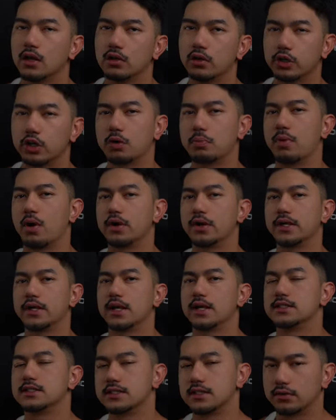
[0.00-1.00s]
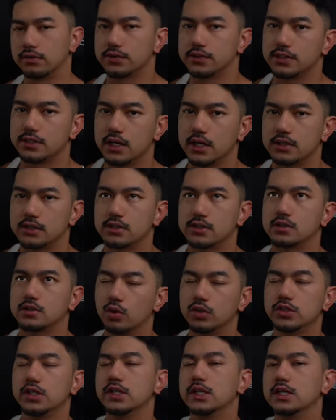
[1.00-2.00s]
Look at your body and self assess.
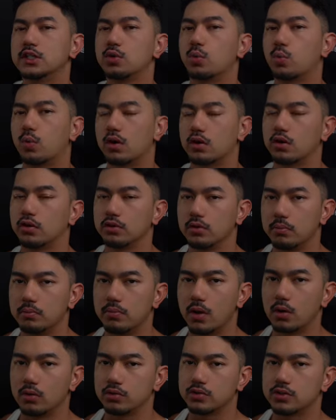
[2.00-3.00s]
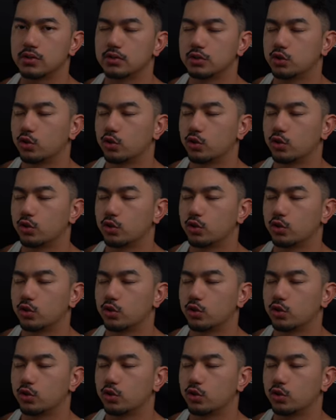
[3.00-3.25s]
What do you need to work on the most?